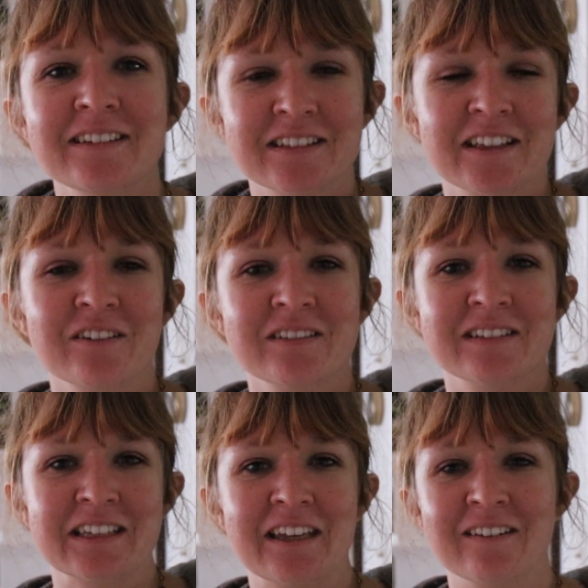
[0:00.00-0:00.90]

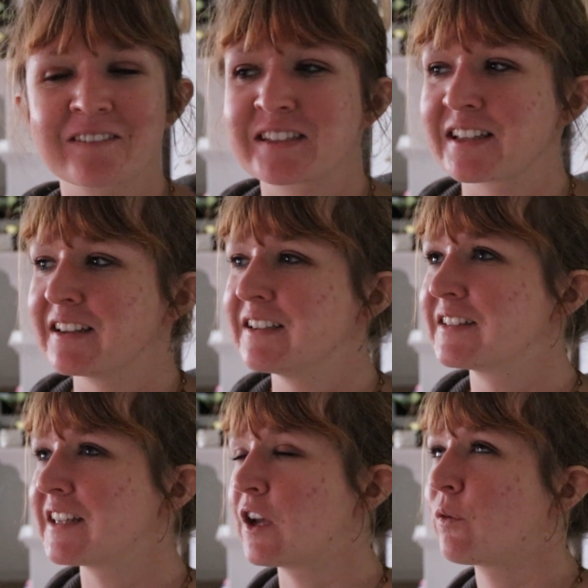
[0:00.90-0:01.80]
little leaves.
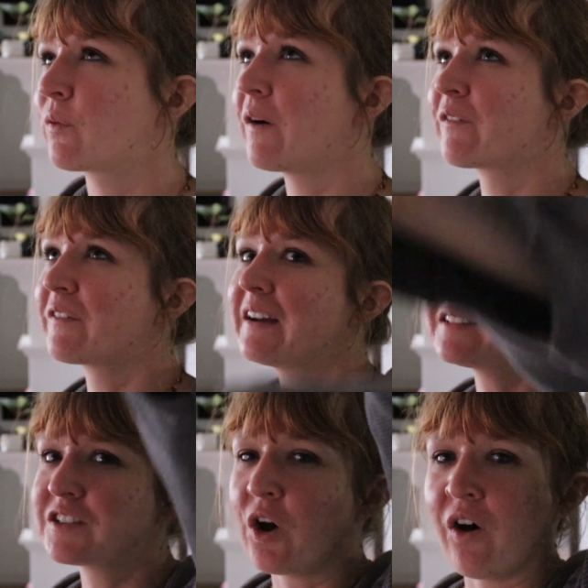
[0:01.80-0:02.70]
They grow
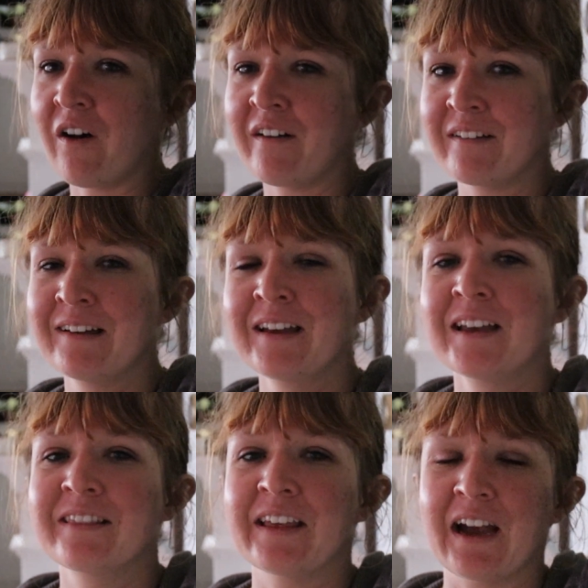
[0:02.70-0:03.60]
real tall.
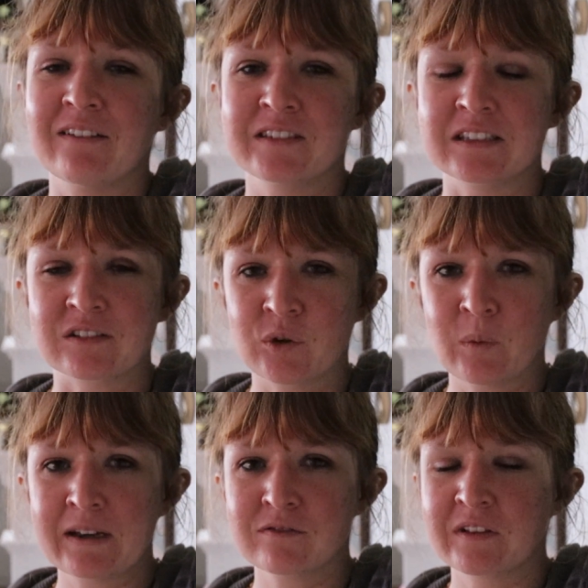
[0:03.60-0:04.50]
They have these little
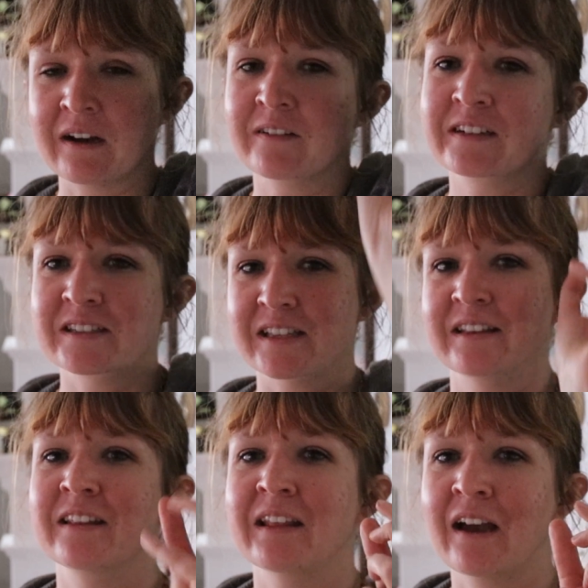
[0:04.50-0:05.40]
white flowers, and
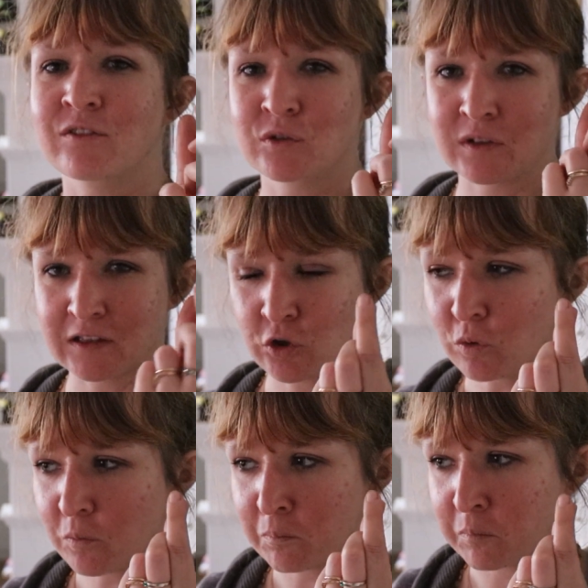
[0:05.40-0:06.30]
then they have those
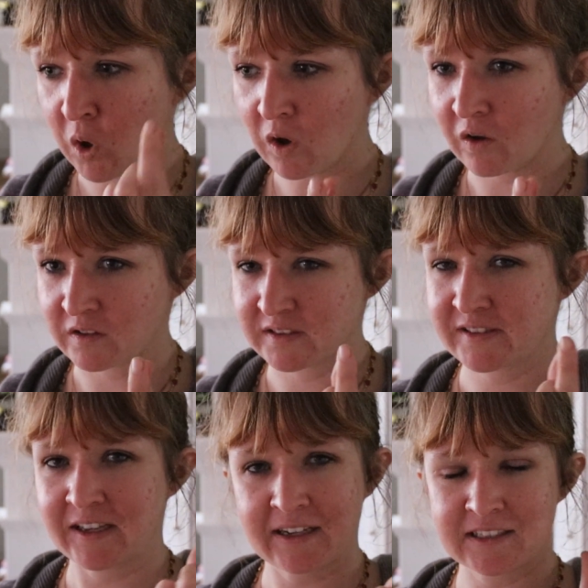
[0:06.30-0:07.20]
little
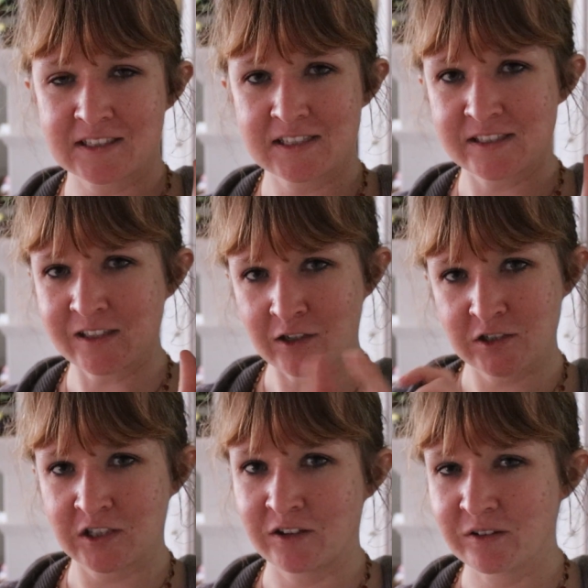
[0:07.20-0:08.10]
balls that get
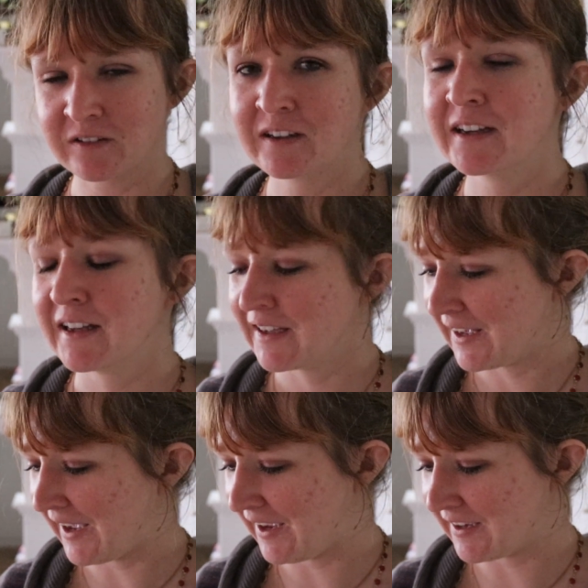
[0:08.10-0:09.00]
stuck to you.
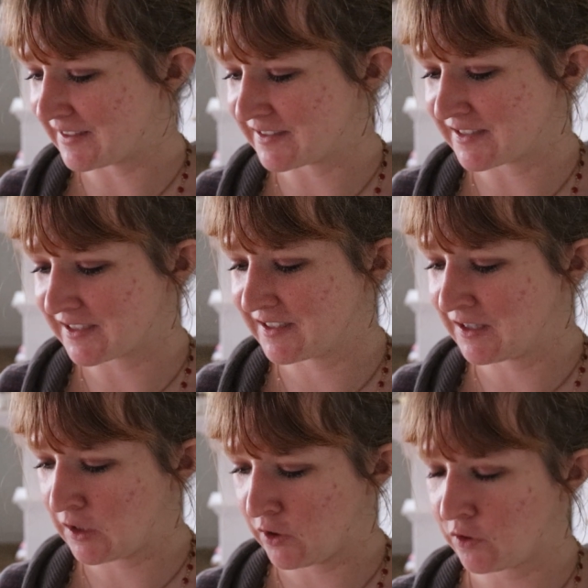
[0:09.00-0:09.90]
And
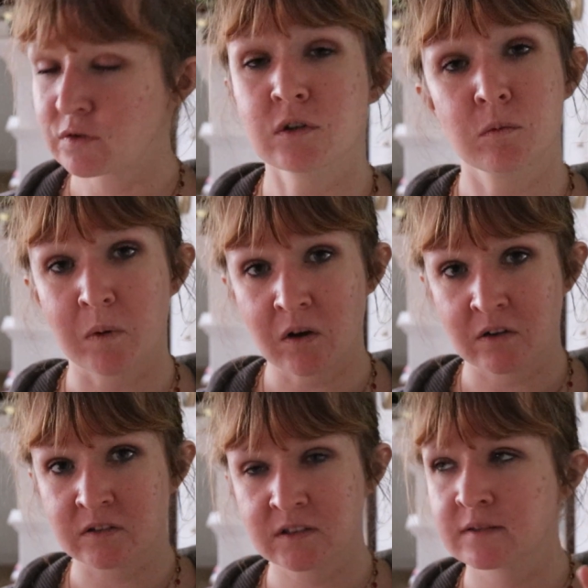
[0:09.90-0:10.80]
those little
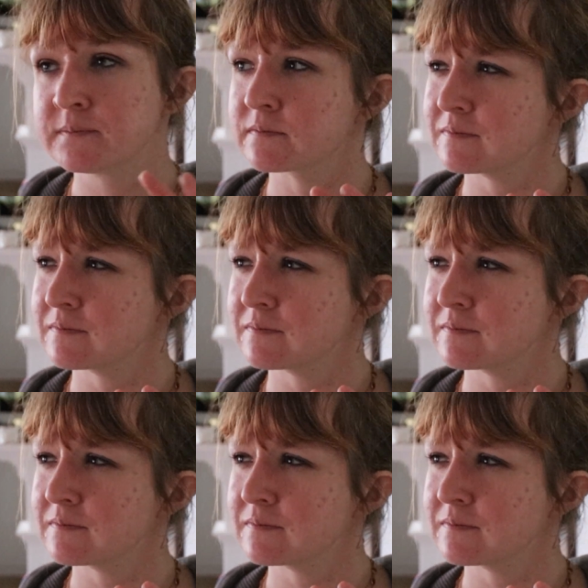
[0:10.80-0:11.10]
balls